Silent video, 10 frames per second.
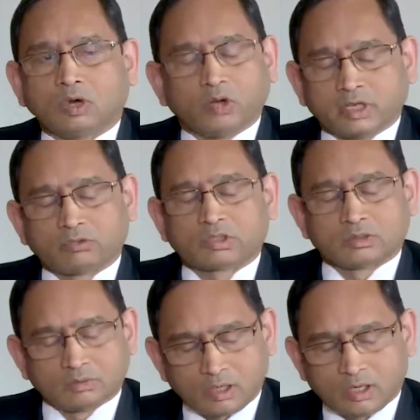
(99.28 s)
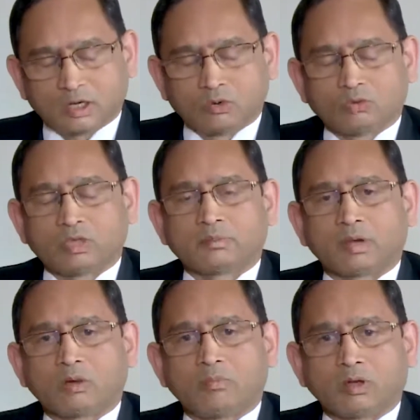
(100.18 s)
it was earlier known as
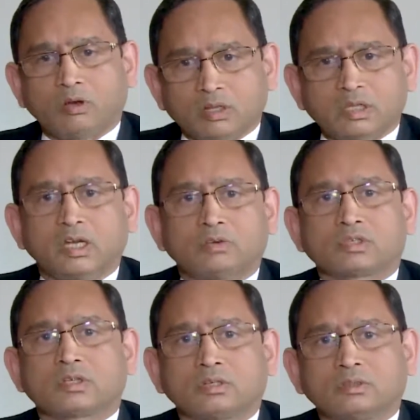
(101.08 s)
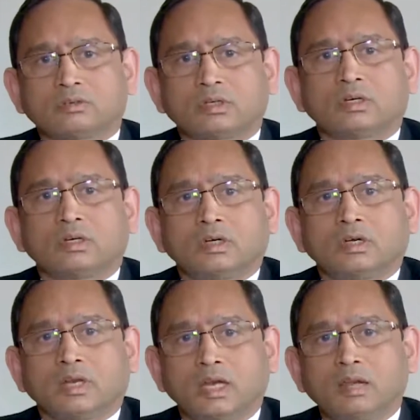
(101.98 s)
Bank of Bengal, then it was
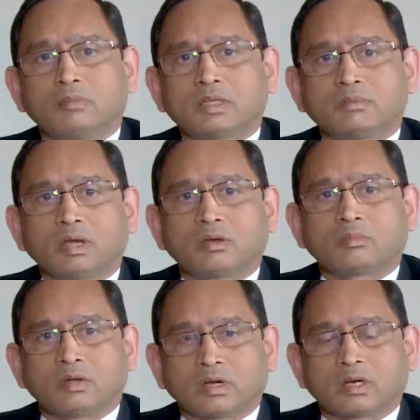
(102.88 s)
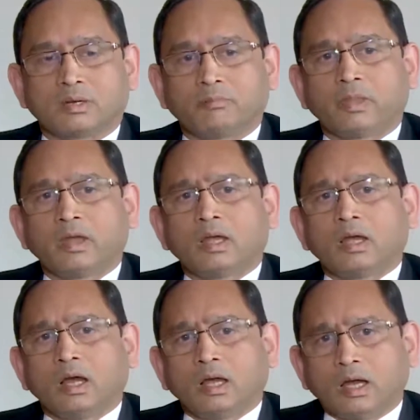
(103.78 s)
renamed as a Bank of Calcutta.
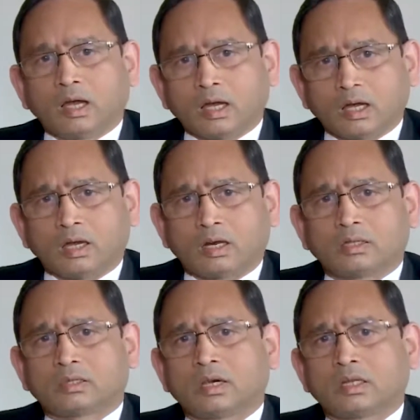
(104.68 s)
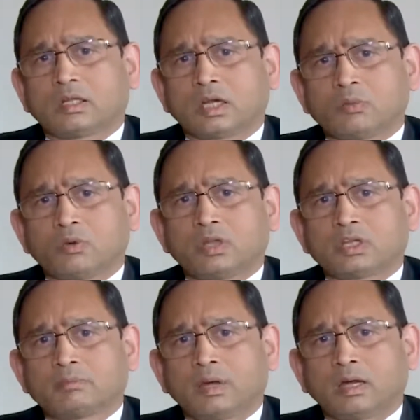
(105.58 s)
Another 34
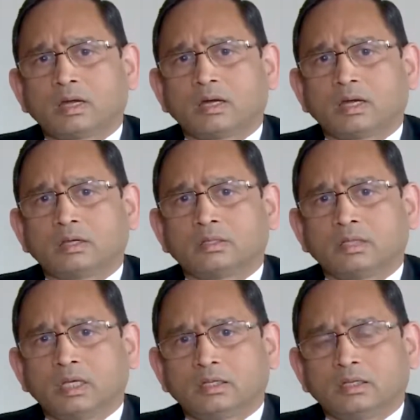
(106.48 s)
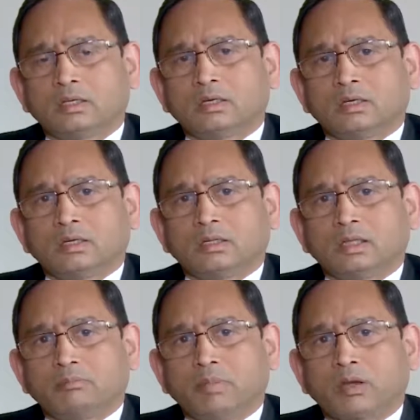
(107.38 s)
years back, then
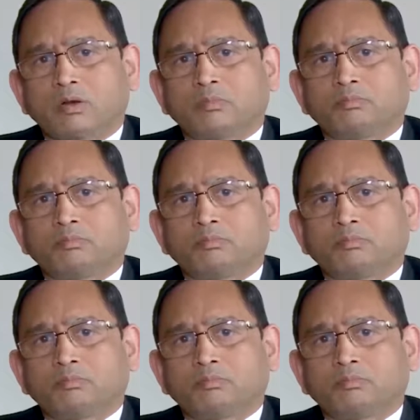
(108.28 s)
Bank of